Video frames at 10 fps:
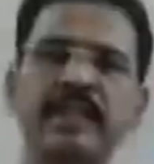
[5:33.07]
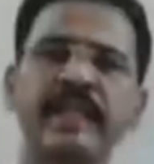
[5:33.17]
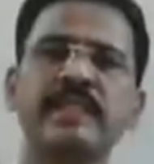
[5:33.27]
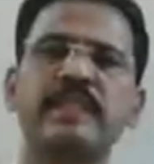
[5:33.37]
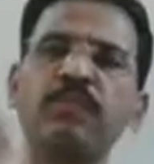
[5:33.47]
take
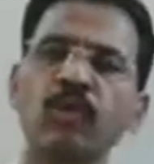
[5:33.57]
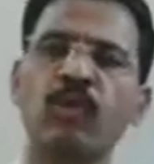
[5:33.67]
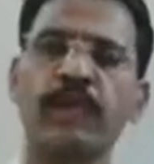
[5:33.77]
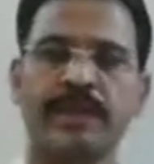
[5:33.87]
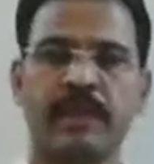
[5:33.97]
some
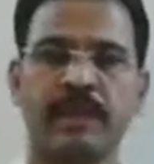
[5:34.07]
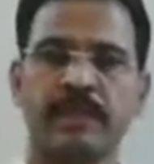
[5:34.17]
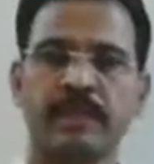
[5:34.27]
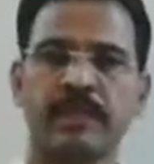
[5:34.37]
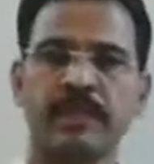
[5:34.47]
more
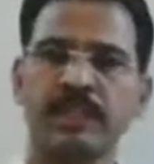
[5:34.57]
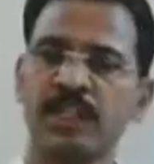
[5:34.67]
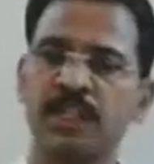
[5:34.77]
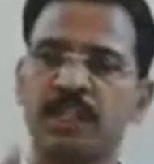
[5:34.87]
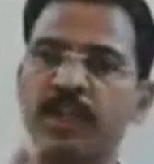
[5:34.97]
examples.
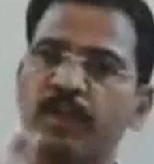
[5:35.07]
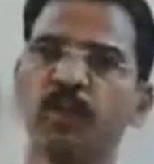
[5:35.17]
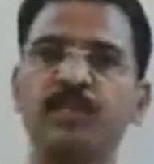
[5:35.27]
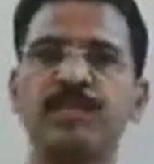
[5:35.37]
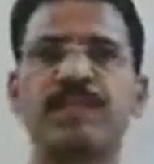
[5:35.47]
Just try
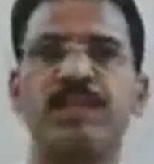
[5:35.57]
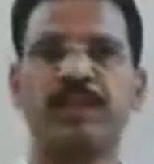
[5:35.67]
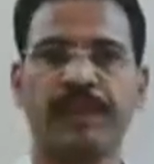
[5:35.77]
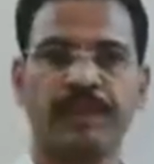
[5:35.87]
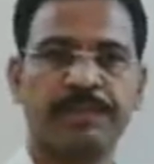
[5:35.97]
to
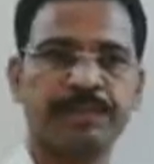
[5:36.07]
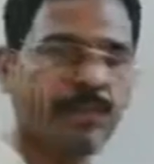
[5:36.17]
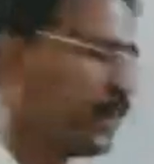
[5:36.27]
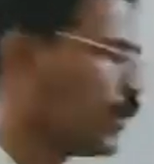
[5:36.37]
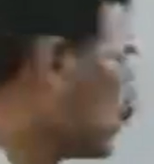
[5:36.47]
observe here.
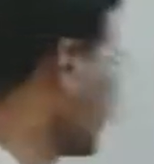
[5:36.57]
Look